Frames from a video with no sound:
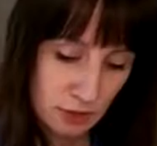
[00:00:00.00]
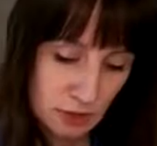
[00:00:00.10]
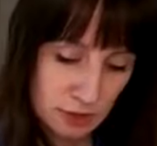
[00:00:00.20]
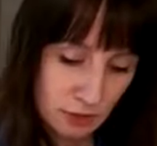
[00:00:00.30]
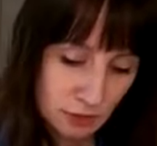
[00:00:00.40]

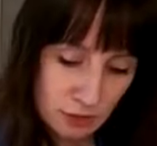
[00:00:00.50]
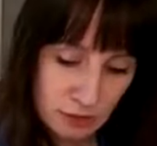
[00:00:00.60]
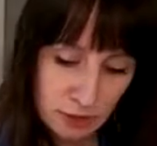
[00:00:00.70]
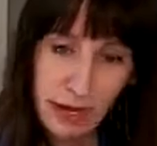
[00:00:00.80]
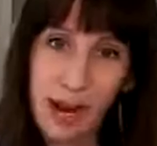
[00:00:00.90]
stir those
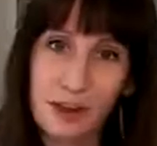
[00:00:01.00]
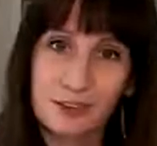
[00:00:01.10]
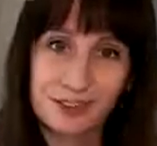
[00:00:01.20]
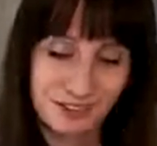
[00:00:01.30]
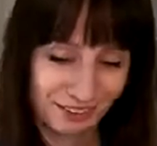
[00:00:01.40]
around
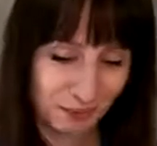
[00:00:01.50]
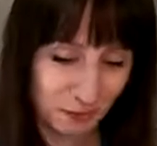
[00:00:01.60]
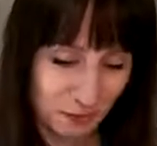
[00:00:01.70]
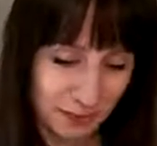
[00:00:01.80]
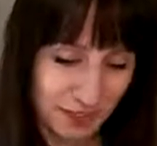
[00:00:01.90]
a
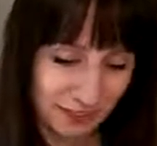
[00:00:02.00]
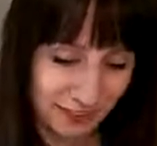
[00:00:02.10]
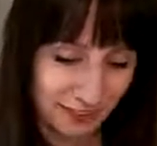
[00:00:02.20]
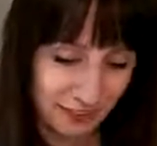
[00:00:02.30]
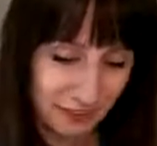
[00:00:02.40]
little bit
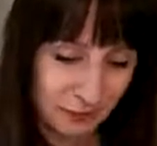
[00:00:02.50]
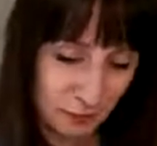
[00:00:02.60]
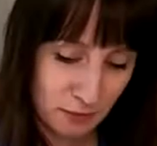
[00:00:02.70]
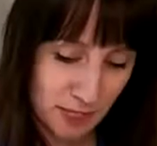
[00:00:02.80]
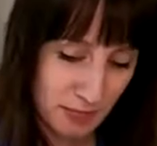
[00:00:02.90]
from
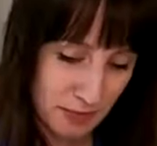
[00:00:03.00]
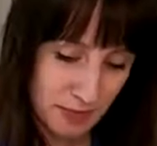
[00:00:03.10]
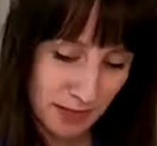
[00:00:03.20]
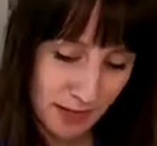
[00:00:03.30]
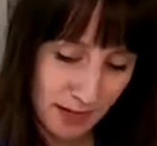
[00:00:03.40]
time to
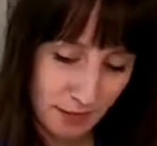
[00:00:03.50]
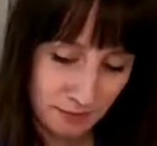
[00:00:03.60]
time.